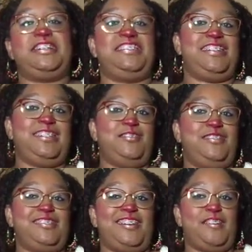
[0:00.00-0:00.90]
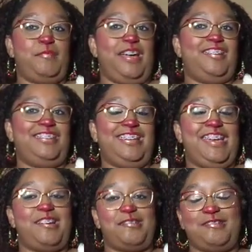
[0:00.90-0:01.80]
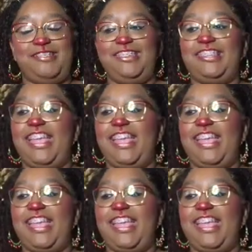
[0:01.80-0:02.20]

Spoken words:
continue and talk about carols,